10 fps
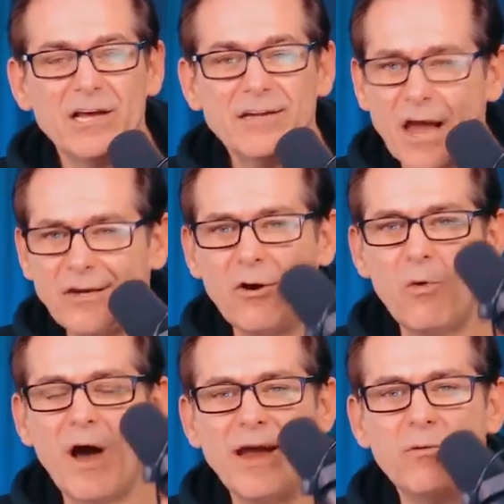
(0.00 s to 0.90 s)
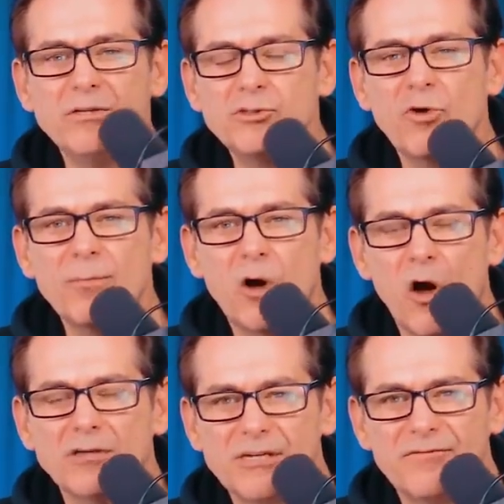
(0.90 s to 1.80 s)
Now you know why when Trump
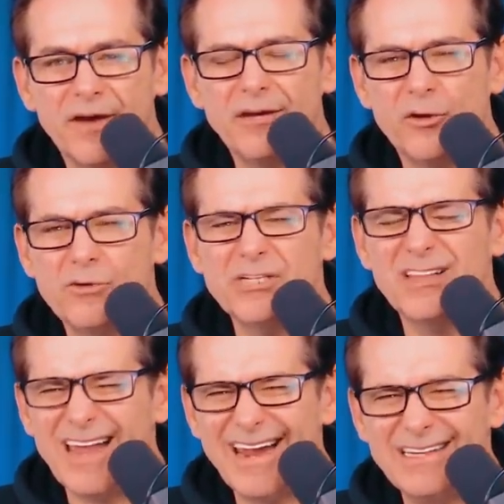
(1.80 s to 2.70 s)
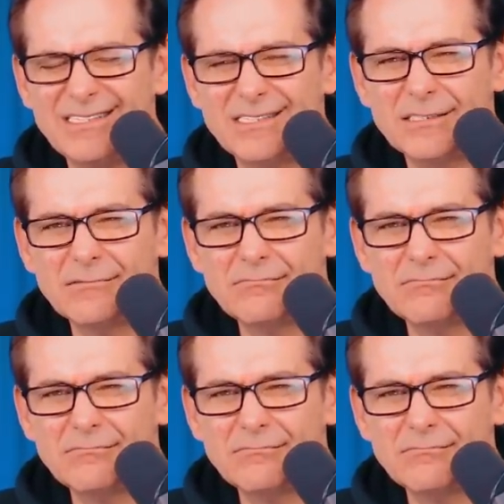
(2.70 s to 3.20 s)
calls it fake news, it lands?